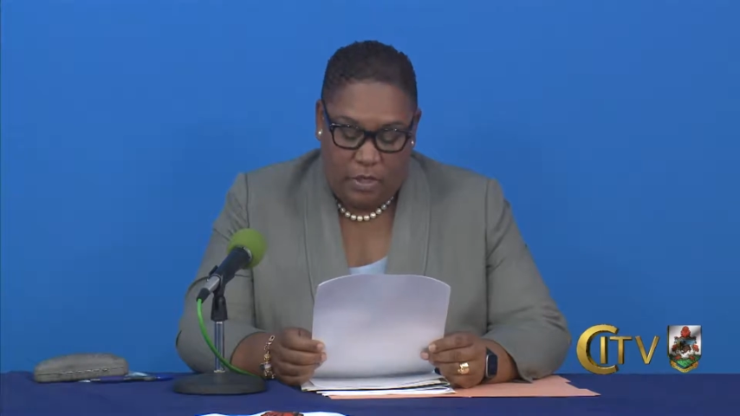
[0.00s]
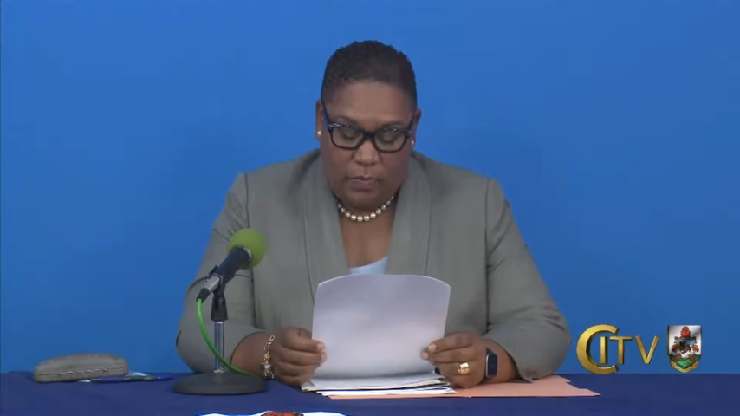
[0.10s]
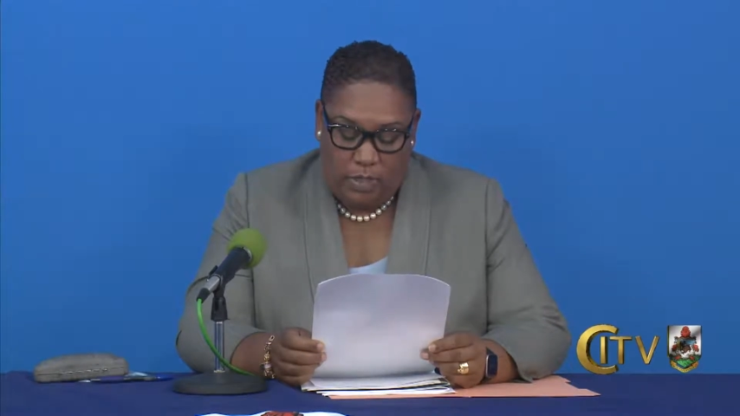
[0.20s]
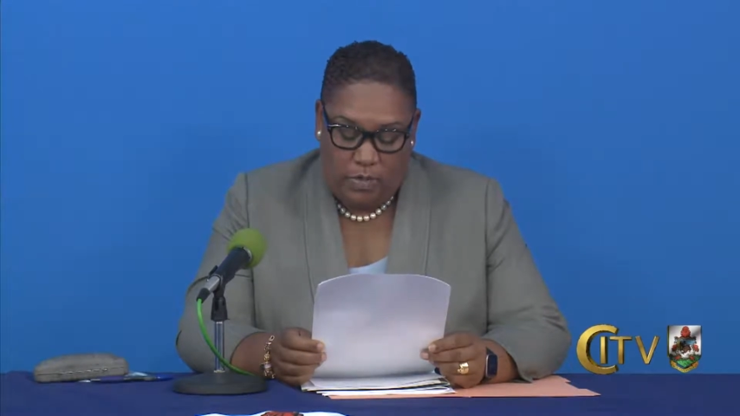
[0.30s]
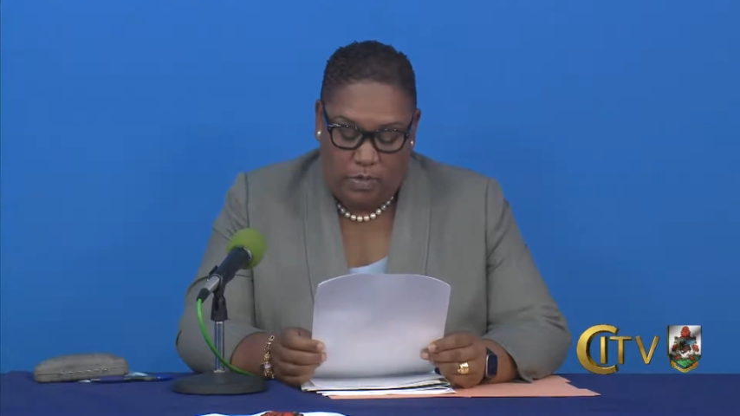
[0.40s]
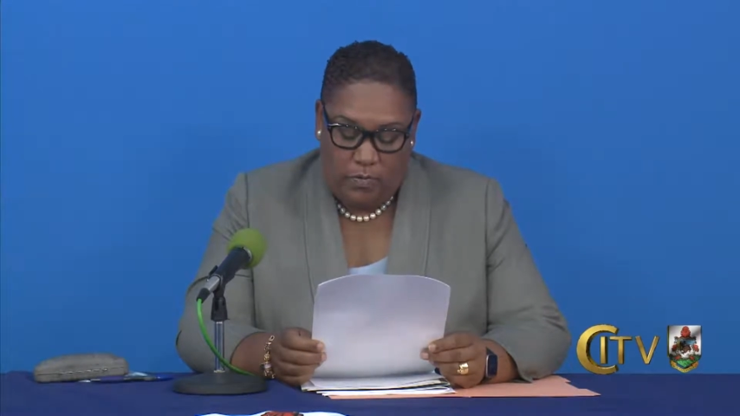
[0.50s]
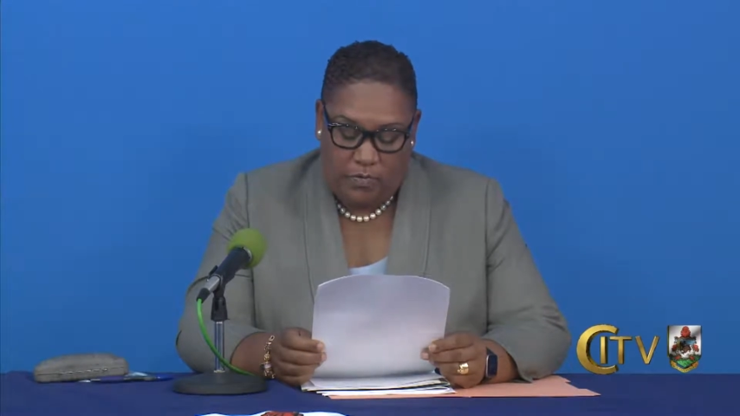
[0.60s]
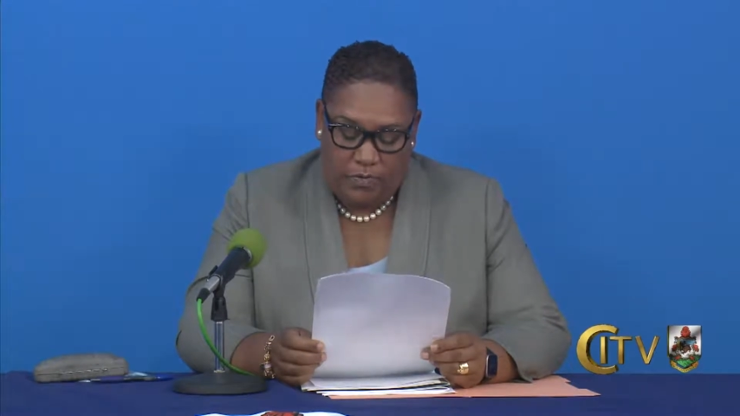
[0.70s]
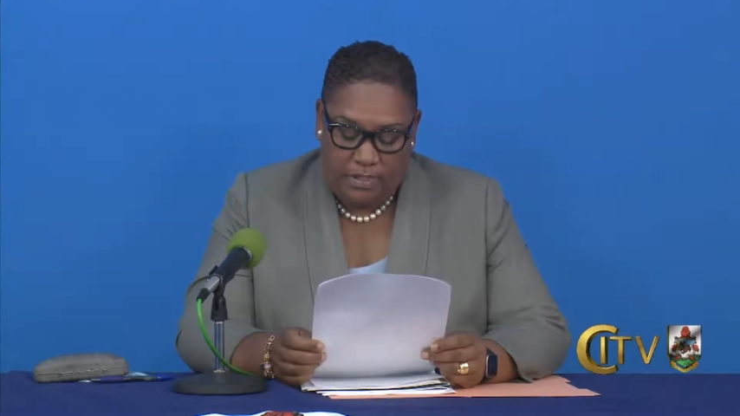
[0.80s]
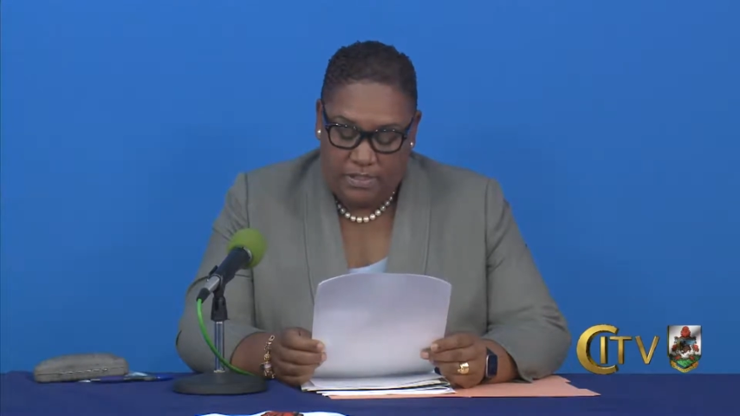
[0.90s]
we know
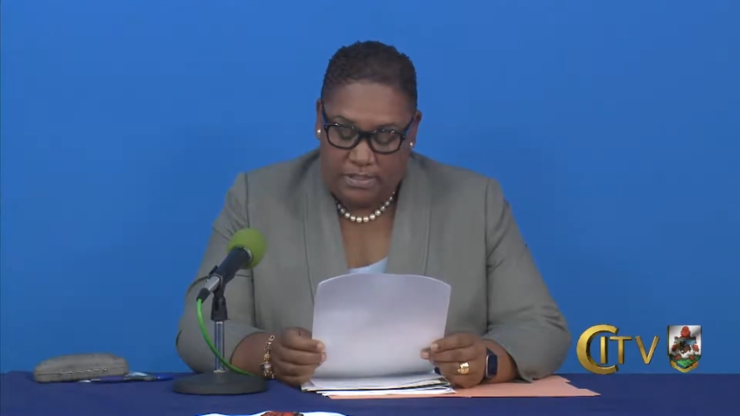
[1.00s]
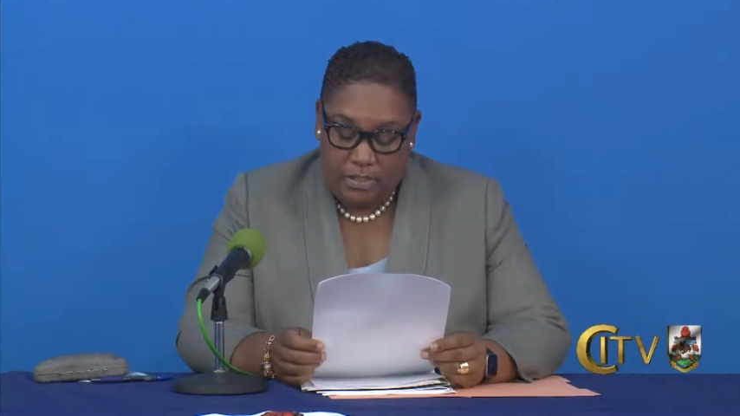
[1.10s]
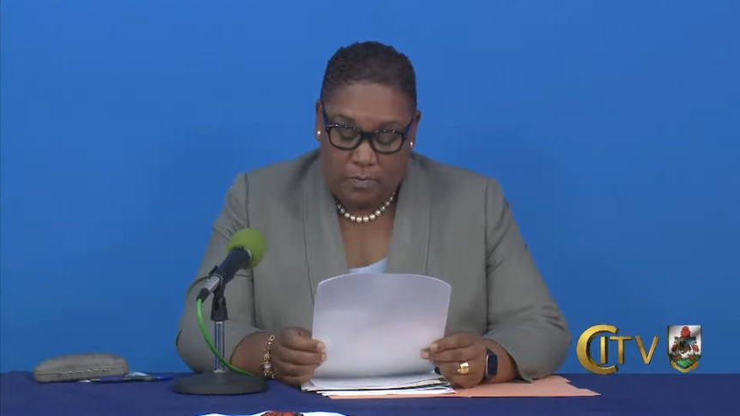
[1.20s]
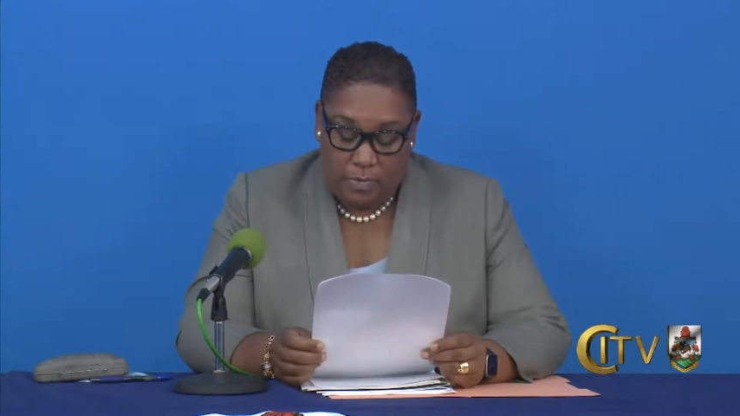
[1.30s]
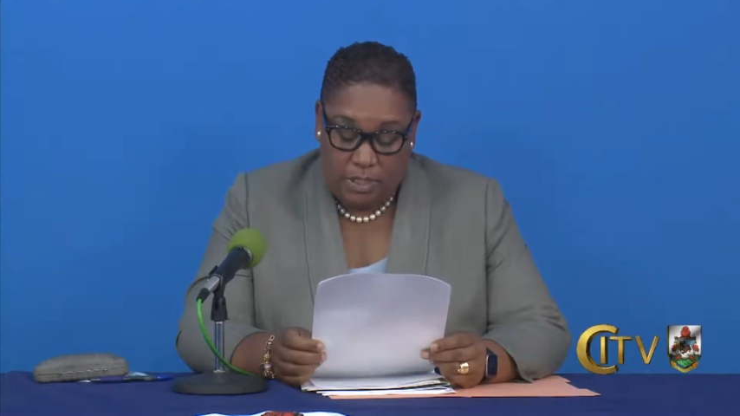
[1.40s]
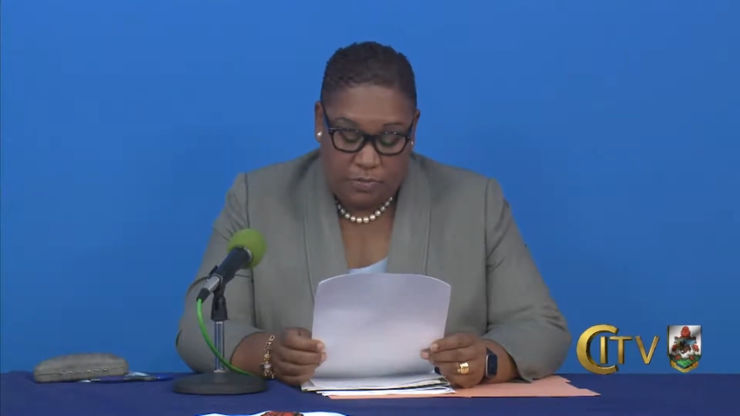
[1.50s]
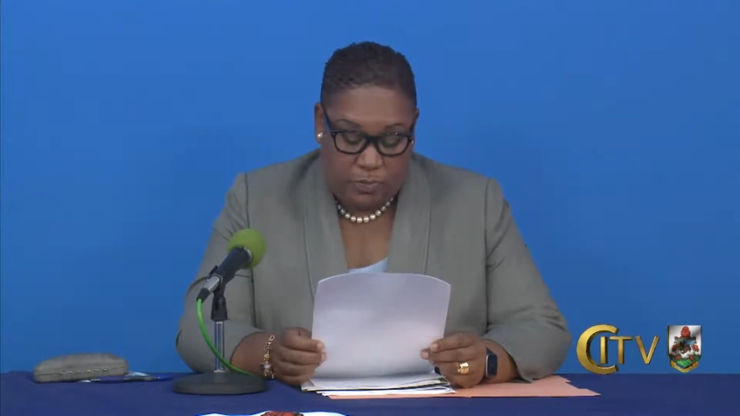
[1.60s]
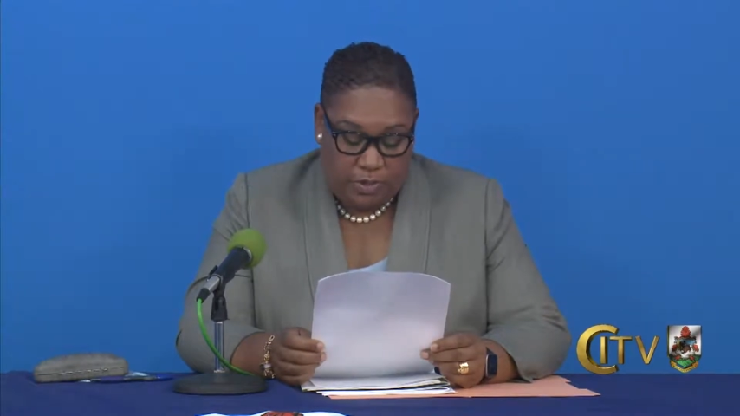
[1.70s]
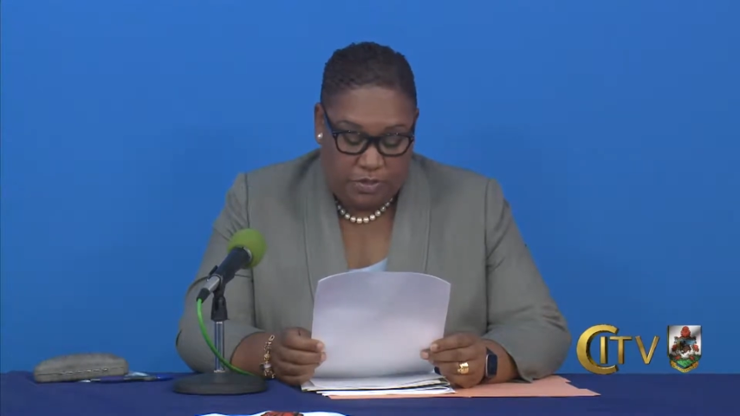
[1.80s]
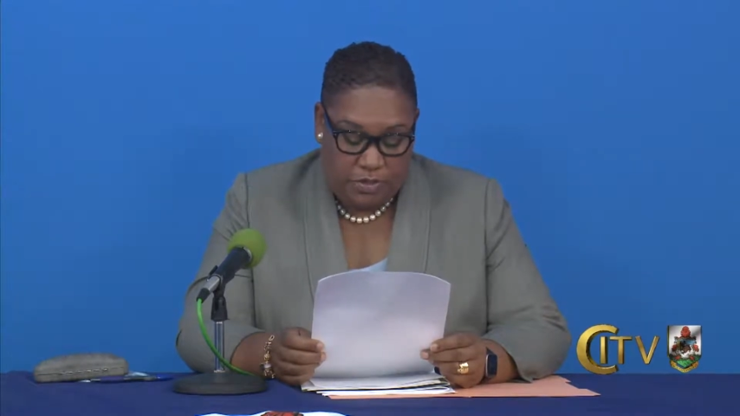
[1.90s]
there is still much
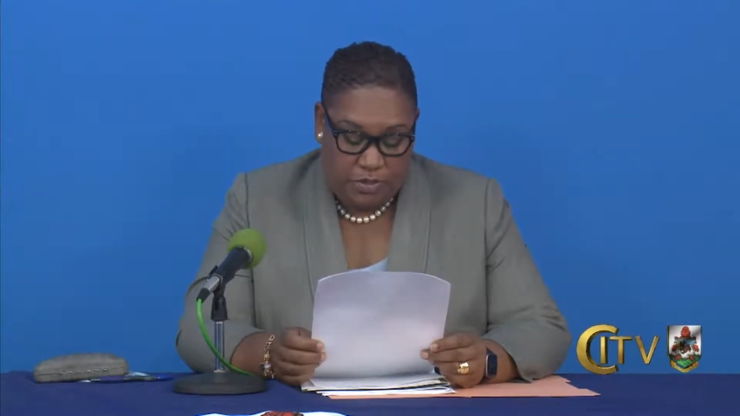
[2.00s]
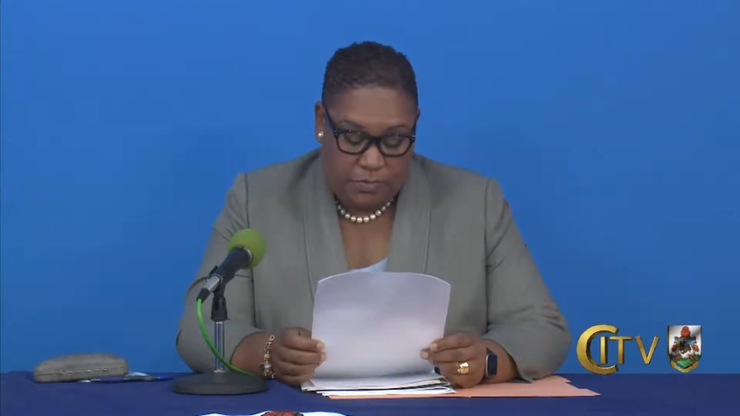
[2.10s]
work to